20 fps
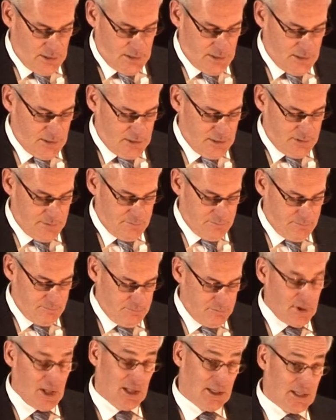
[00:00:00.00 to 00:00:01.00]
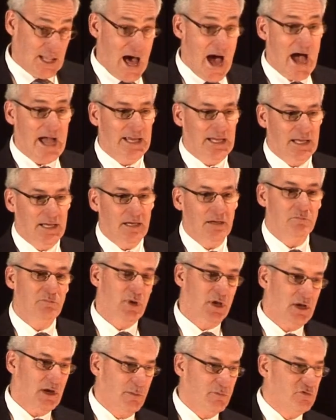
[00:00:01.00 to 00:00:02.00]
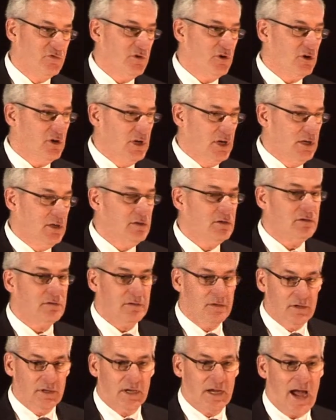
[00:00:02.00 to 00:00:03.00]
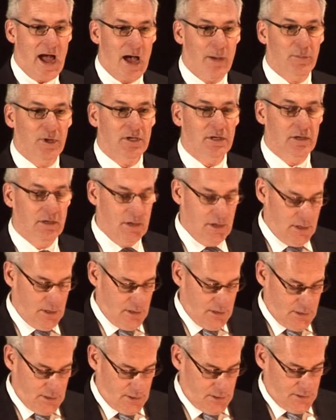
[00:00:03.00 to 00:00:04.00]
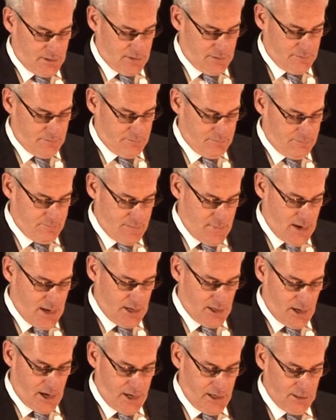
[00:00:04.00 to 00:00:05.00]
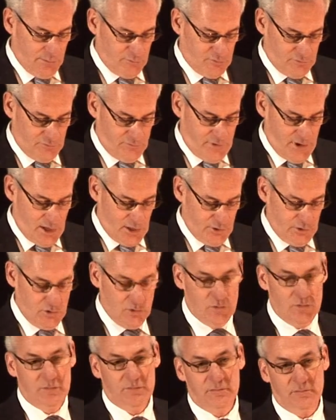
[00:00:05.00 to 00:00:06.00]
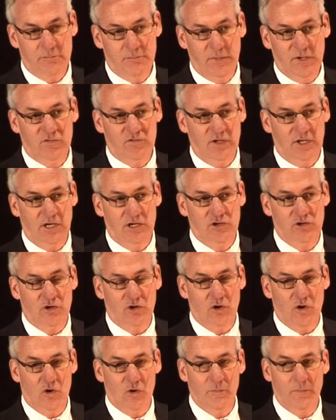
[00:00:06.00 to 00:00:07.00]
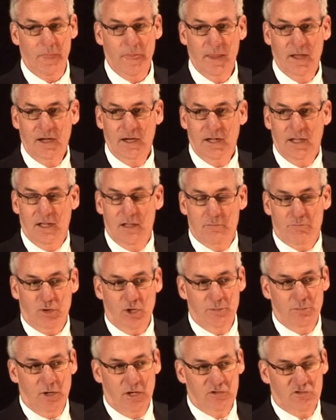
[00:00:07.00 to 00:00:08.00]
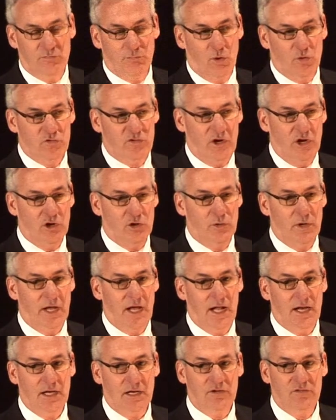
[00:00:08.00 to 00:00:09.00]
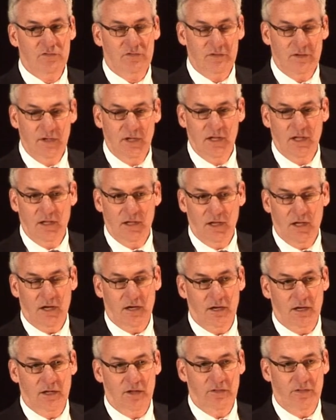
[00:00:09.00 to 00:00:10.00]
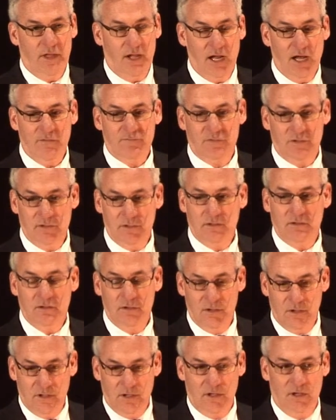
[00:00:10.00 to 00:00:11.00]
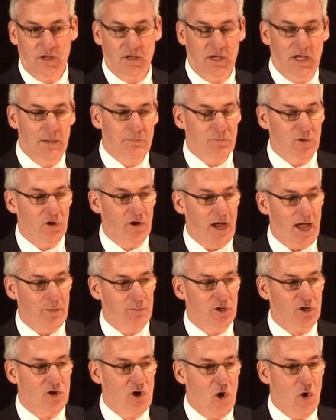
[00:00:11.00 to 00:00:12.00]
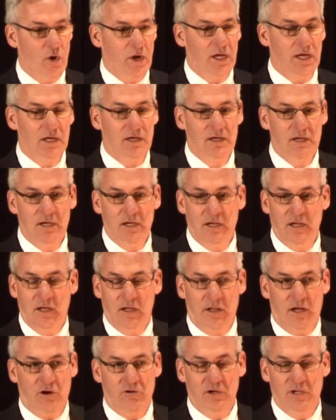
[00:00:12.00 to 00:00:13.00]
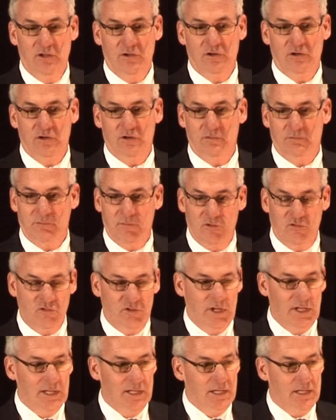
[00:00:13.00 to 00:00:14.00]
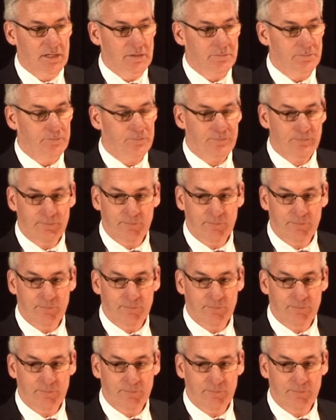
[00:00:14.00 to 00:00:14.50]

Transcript: Um, lying becomes very common. Um, and items of value missing in your home. Pretty much most heroin addicts uh, that have to keep their habit going are either stealing